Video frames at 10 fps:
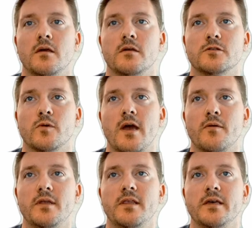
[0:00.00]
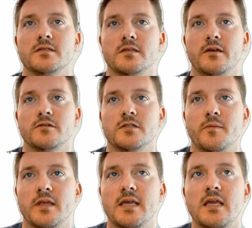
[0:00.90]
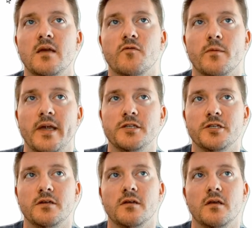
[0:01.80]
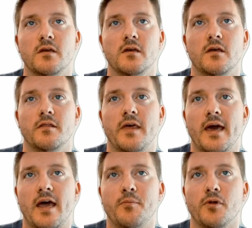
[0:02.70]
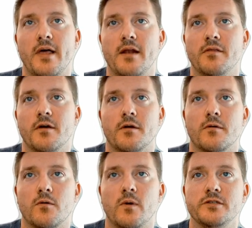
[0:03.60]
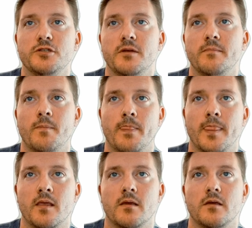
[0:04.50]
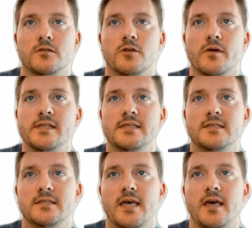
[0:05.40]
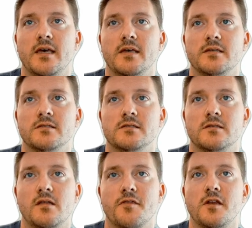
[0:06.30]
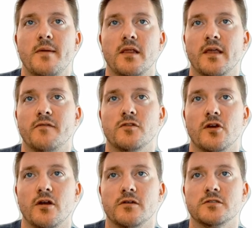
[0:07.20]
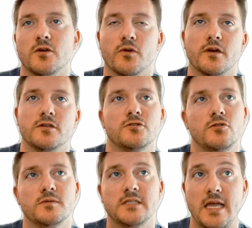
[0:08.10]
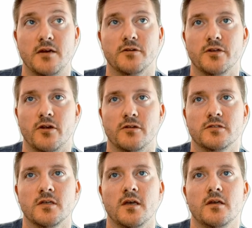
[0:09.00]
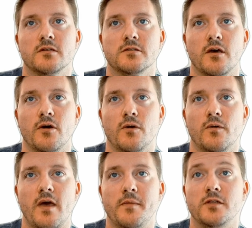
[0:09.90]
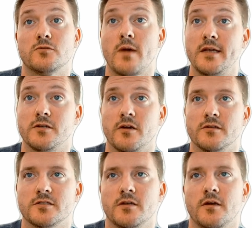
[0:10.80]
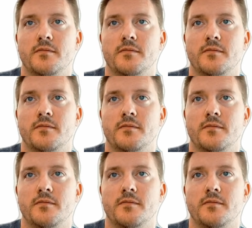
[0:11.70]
So when I read this, here's some of the key information that I pull out of the question. So it says nothing about left turns, so we're going to assume standard turns. So that means right turns.